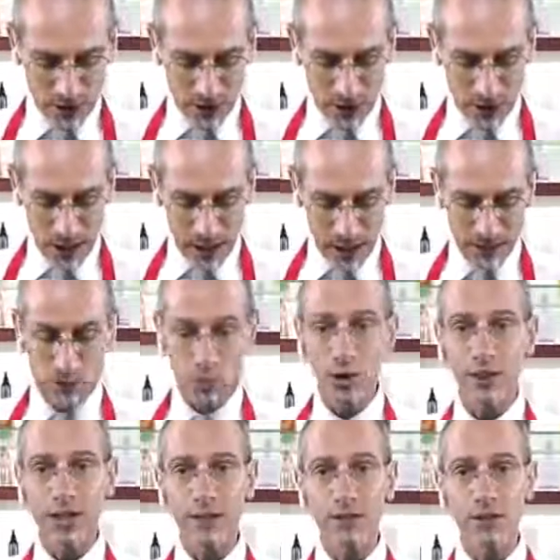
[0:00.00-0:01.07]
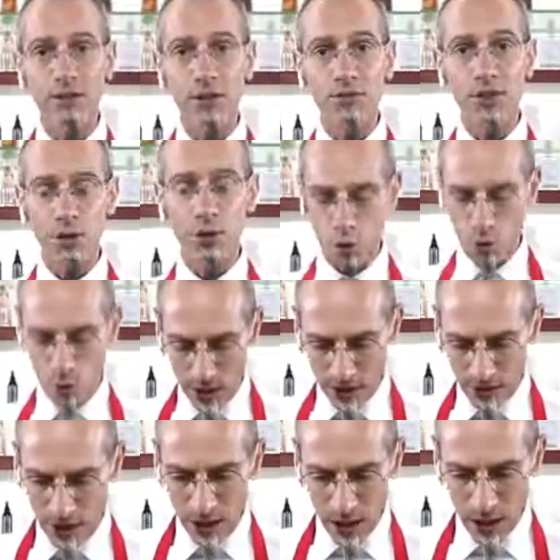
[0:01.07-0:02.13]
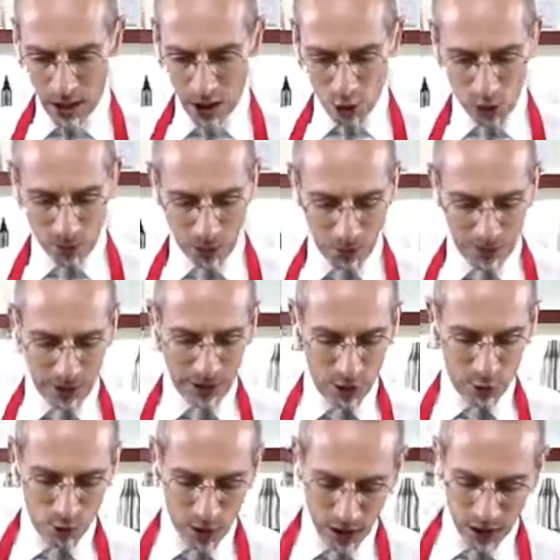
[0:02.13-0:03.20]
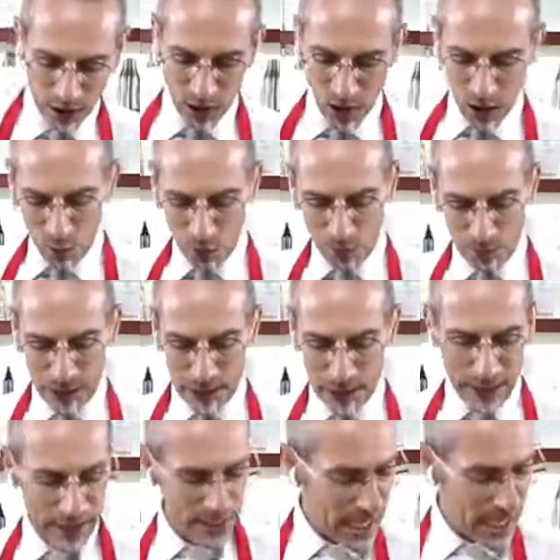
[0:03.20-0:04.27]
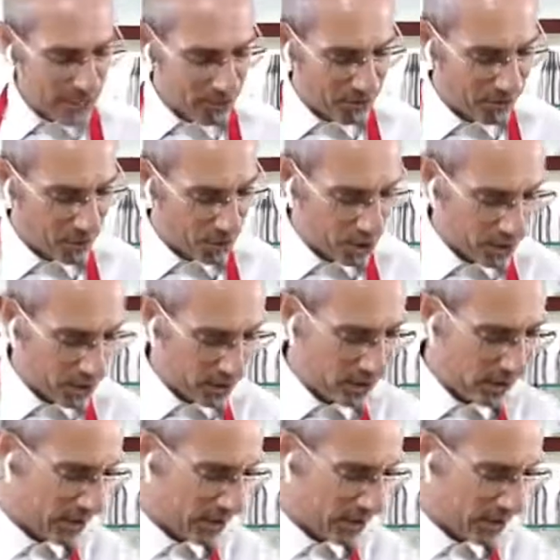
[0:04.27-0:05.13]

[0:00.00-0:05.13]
lime will give you 15 to 20. So probably this one will be enough for the